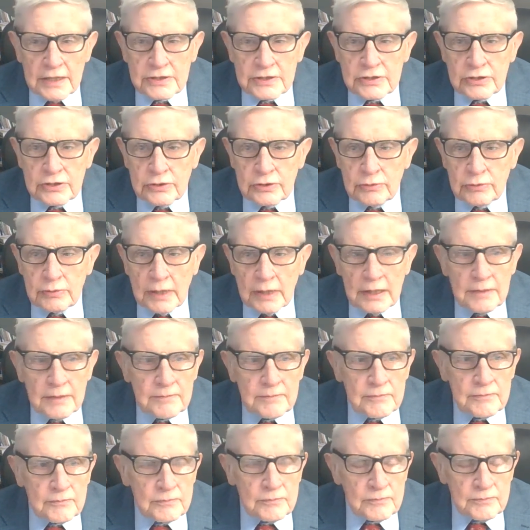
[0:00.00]

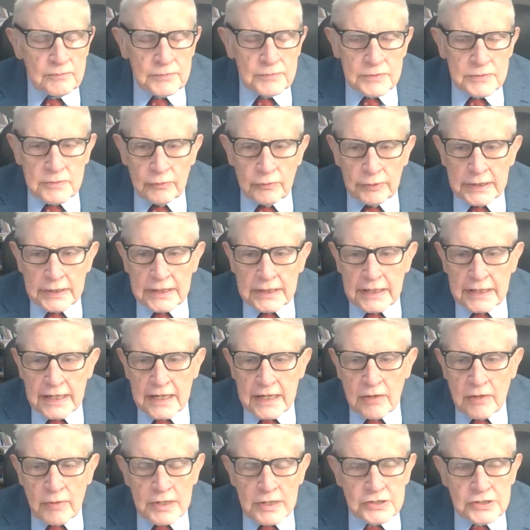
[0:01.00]
to read
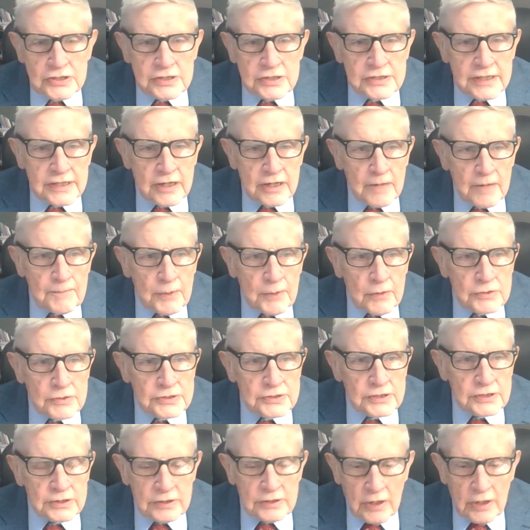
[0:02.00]
any questions that are
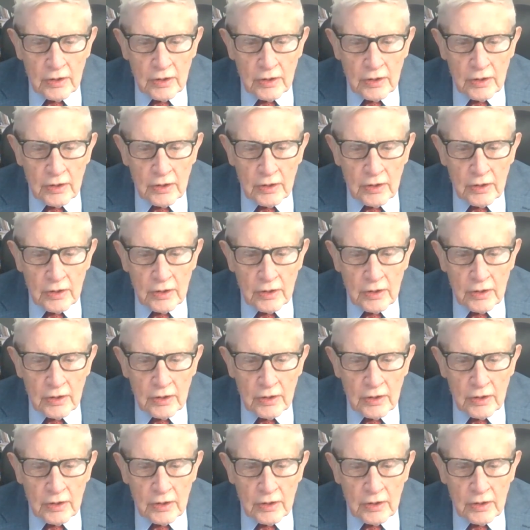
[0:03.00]
posted